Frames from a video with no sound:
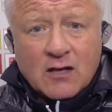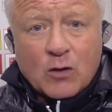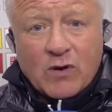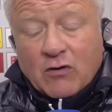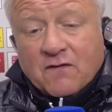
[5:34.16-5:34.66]

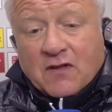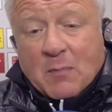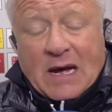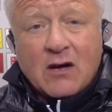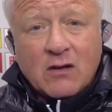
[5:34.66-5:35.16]
you know, we're up for
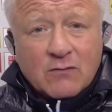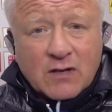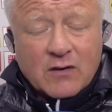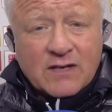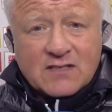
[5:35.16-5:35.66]
the battle.
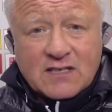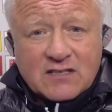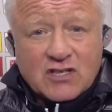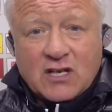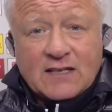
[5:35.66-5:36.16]
You know, it's
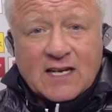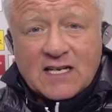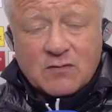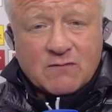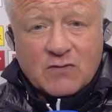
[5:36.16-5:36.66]
it's early
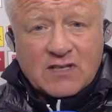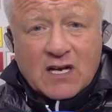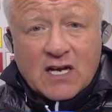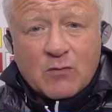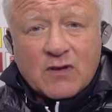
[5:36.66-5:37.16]
days. We, are
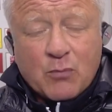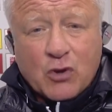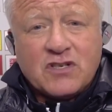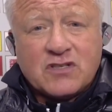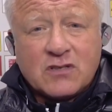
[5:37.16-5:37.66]
delighted with the
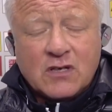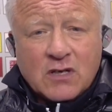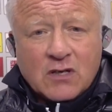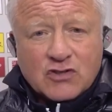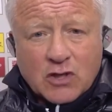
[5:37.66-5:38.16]
points
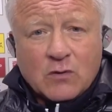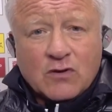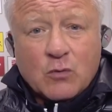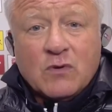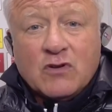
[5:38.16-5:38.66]

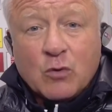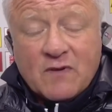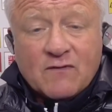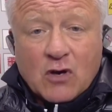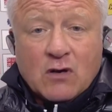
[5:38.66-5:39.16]
total that we,
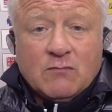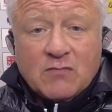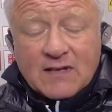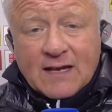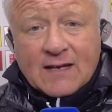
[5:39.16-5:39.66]
that we've got.
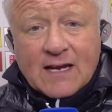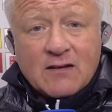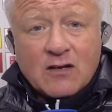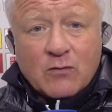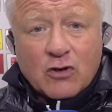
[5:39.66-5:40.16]
But
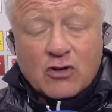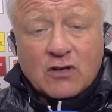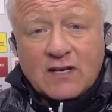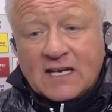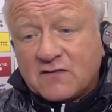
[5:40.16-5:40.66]
again, you know, we
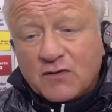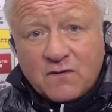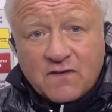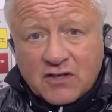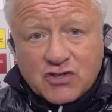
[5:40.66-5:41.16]
look at the next
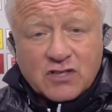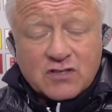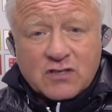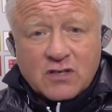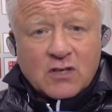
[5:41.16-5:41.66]
few
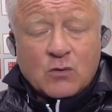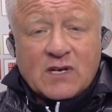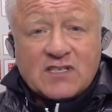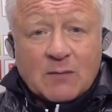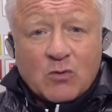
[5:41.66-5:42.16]
fixtures:
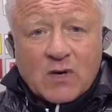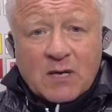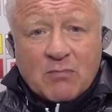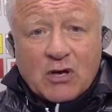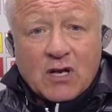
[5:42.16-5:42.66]
West Ham
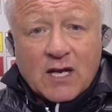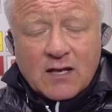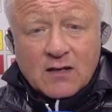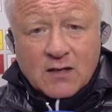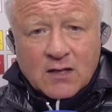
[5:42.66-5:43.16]
away,
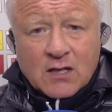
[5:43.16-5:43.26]
Burnley,